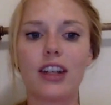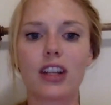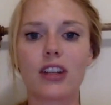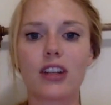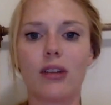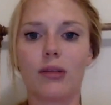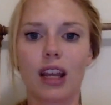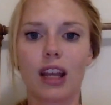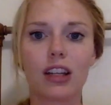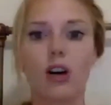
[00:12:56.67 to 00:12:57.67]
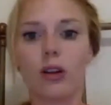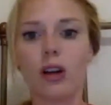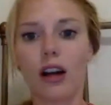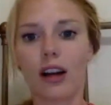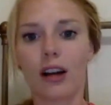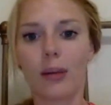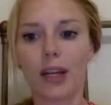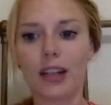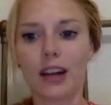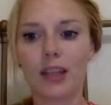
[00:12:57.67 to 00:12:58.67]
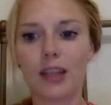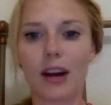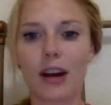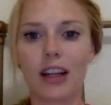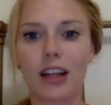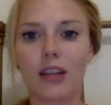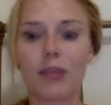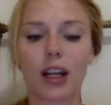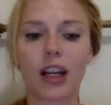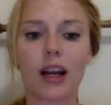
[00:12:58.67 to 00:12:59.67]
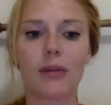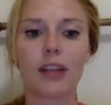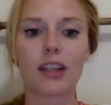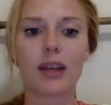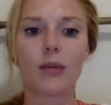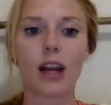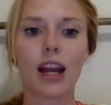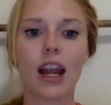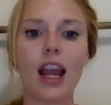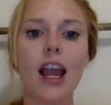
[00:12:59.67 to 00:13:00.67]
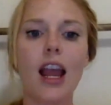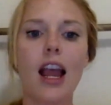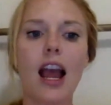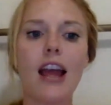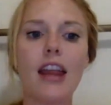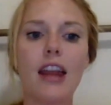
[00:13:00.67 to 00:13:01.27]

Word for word: And so it was like no longer being talked about, and he couldn't bring it up in the same way. And then